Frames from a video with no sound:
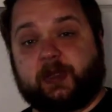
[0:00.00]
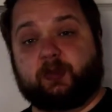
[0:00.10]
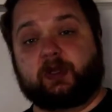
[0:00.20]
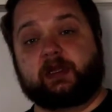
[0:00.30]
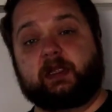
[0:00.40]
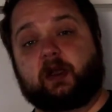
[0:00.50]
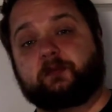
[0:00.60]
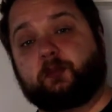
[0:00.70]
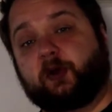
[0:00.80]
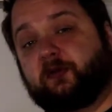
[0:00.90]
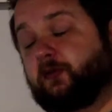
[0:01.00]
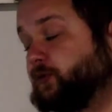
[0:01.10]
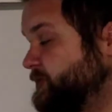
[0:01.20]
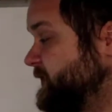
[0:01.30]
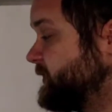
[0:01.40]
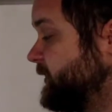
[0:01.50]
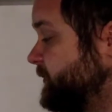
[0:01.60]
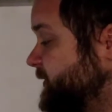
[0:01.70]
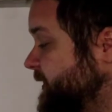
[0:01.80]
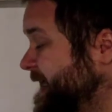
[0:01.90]
separately on both of those
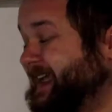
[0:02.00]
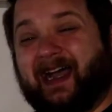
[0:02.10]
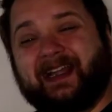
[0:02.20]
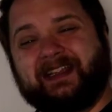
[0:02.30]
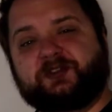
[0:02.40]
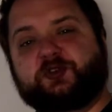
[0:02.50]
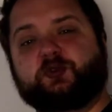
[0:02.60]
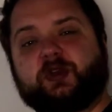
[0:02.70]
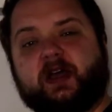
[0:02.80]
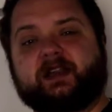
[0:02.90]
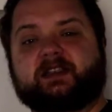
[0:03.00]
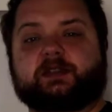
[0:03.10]
systems. I do not